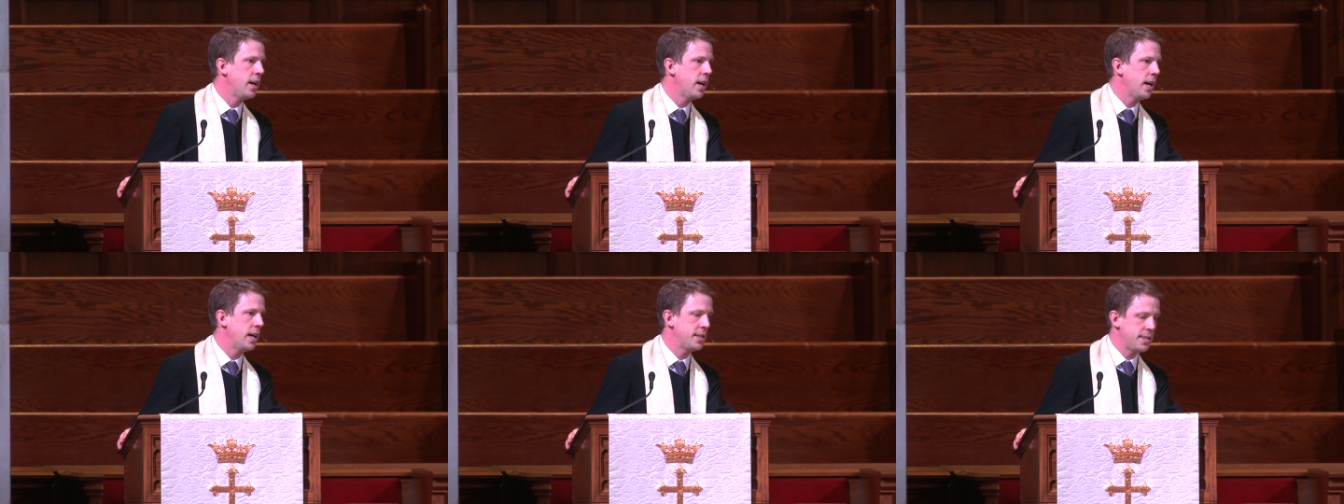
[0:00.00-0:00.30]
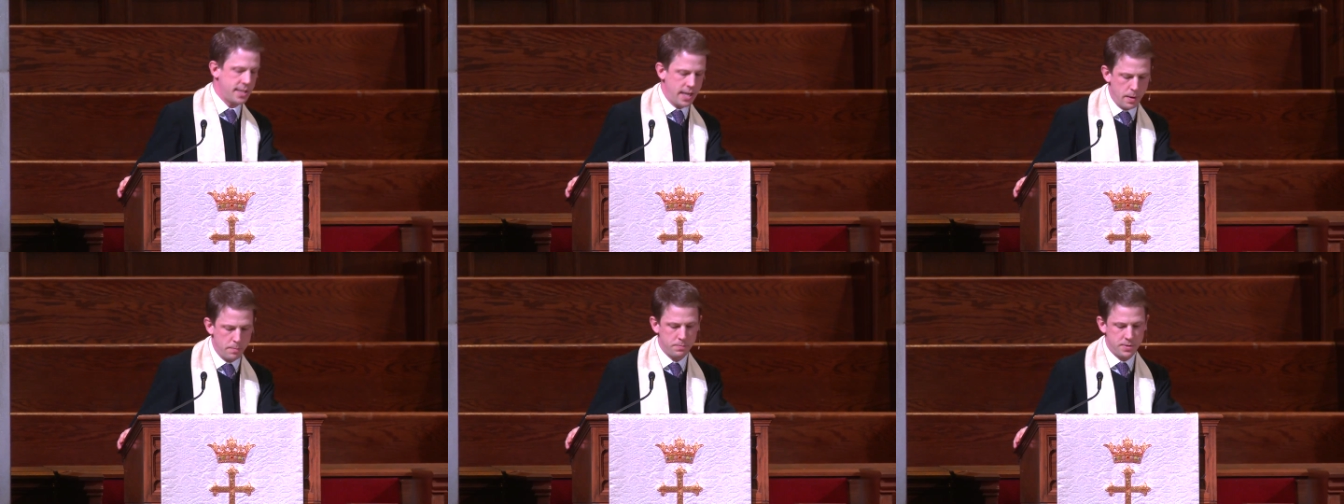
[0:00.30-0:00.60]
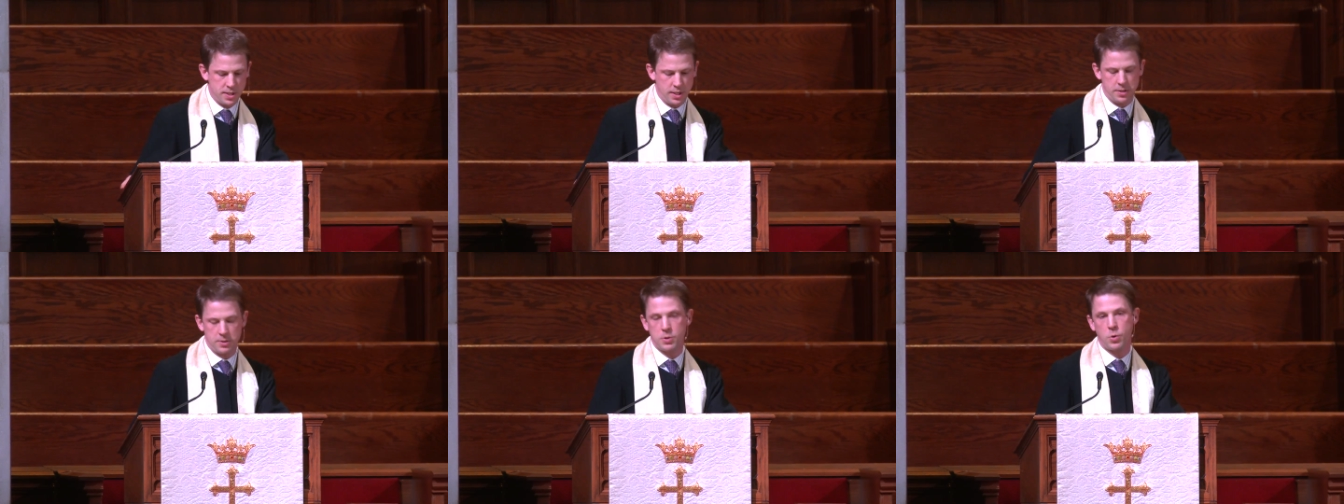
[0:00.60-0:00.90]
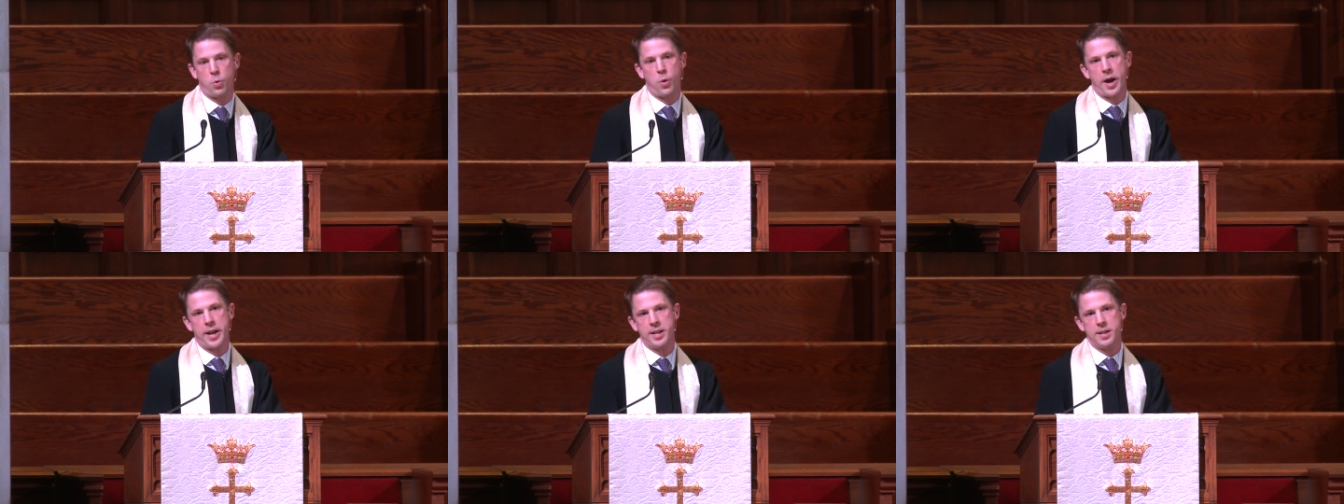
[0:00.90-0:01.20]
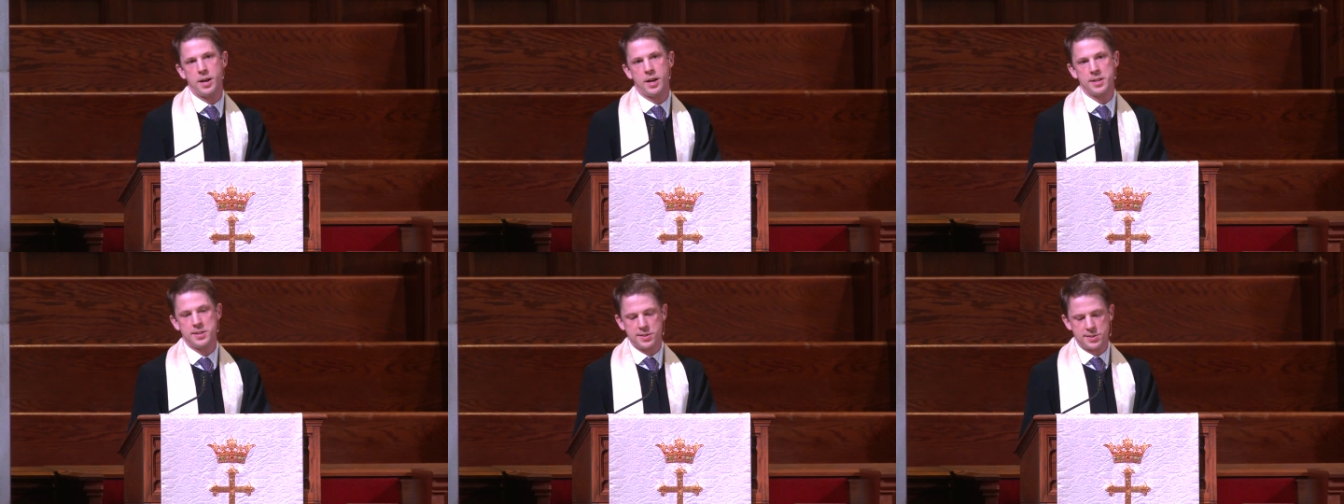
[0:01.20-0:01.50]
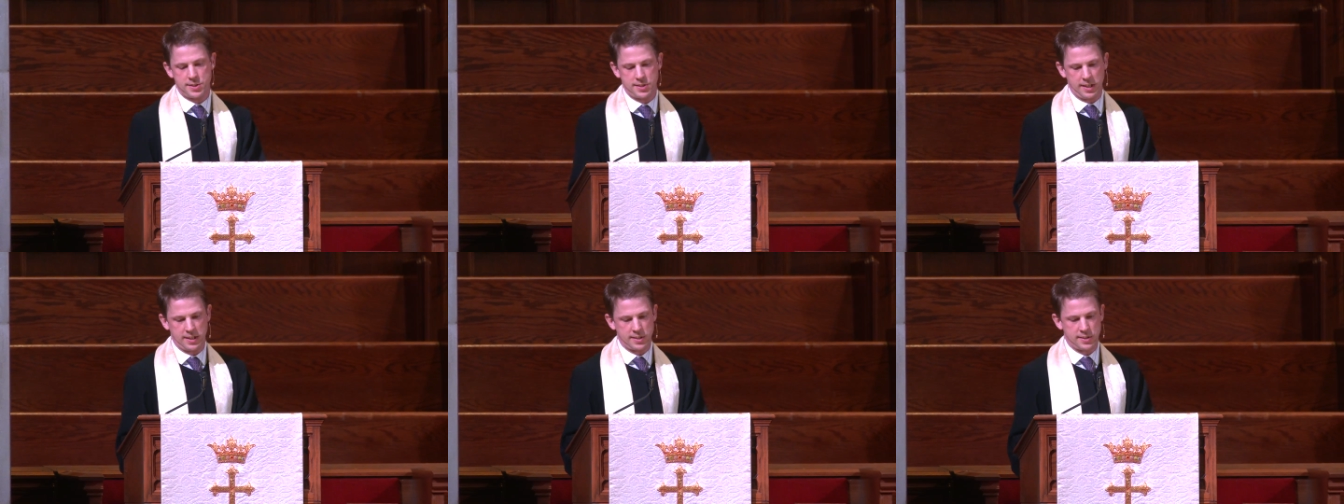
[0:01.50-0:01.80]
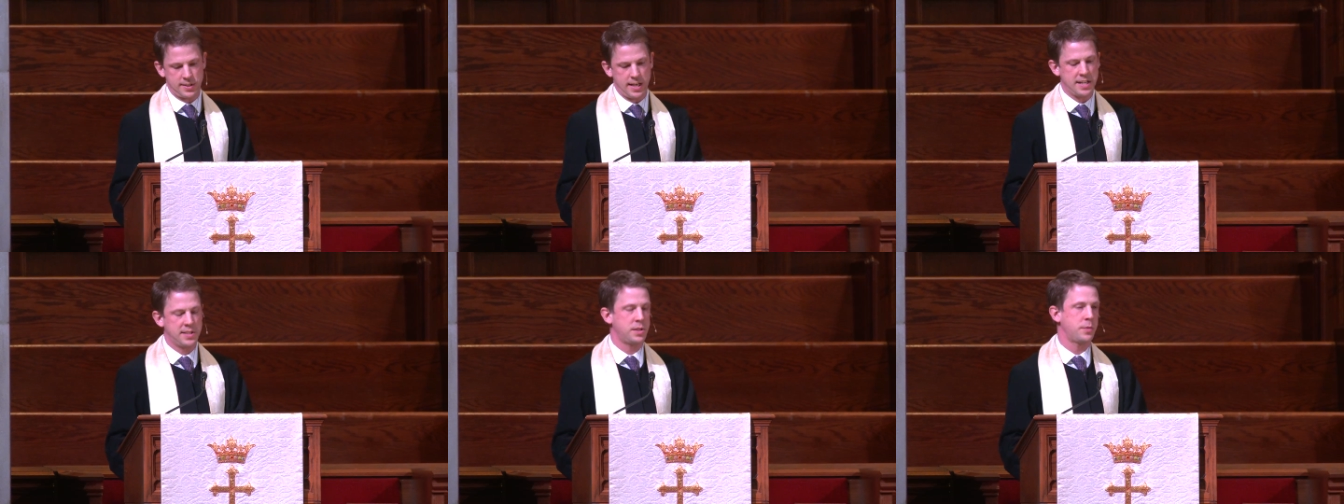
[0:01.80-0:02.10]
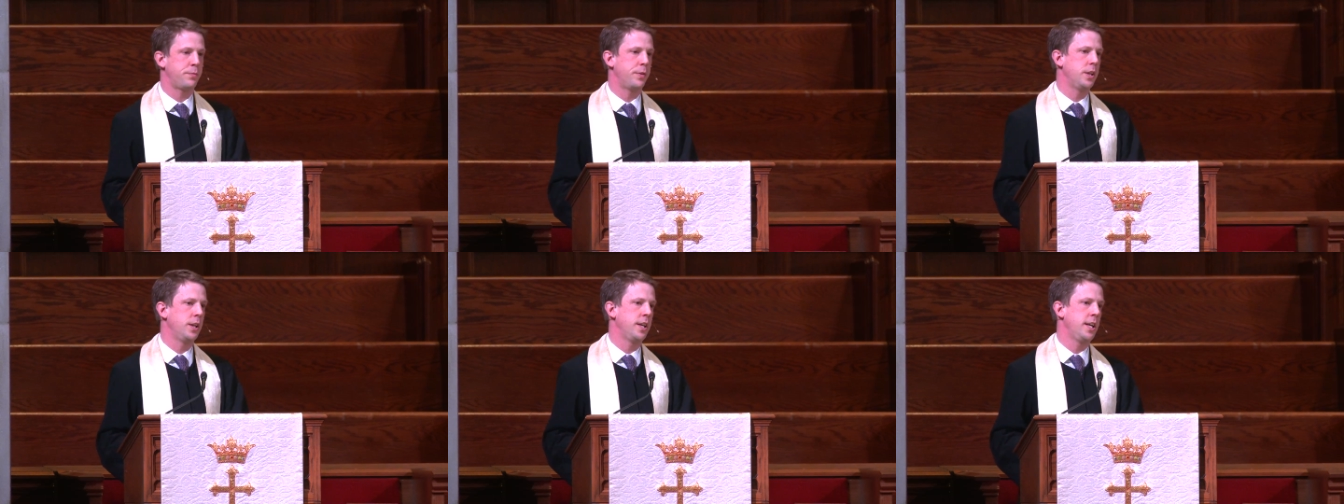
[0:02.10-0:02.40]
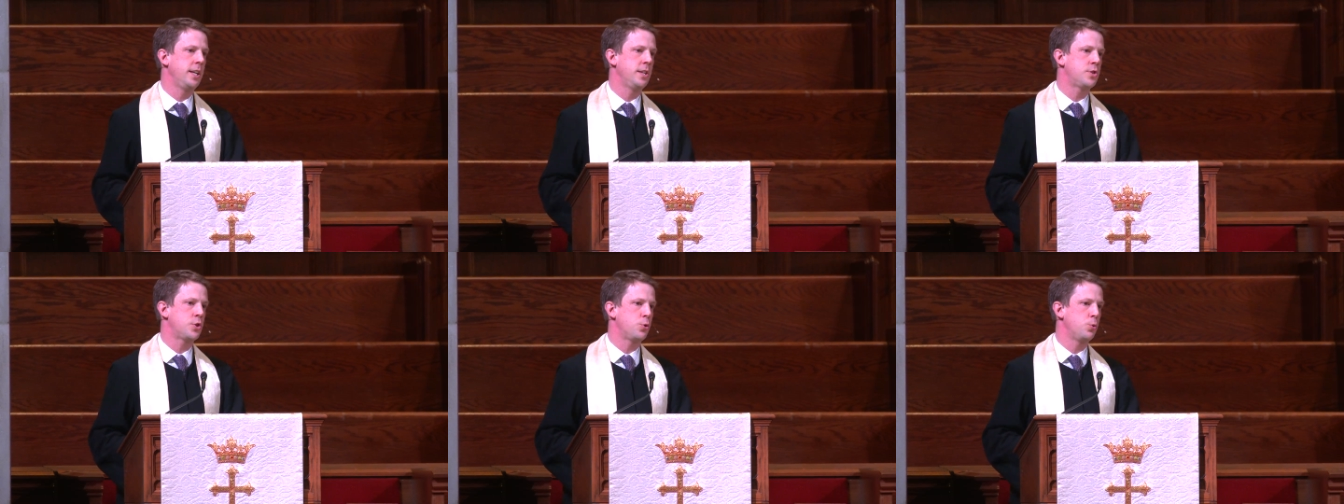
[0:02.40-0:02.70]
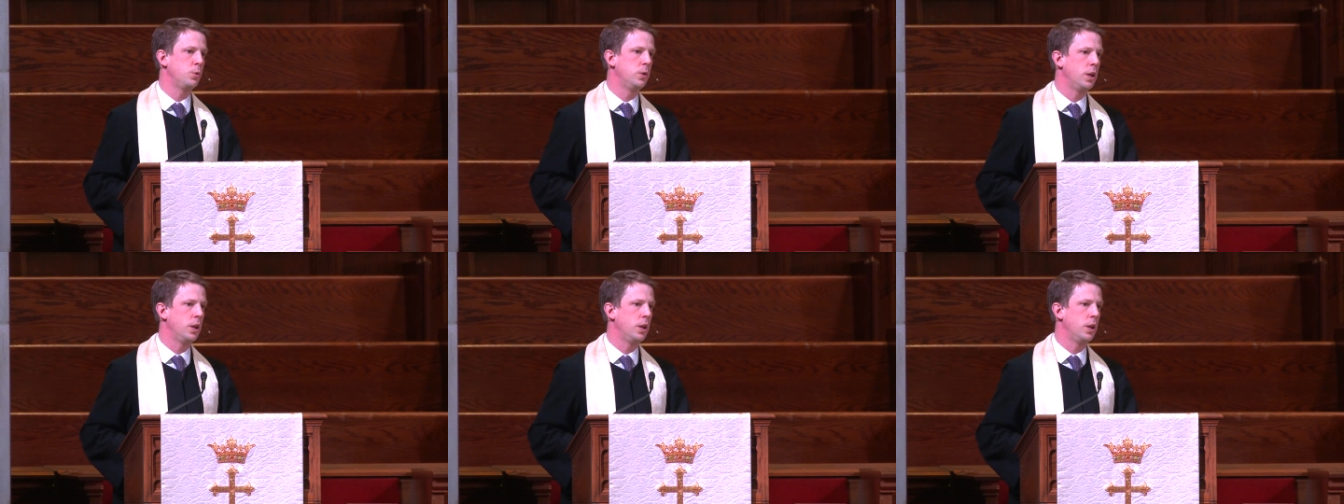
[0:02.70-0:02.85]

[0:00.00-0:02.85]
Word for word: attempted quite unsuccessfully to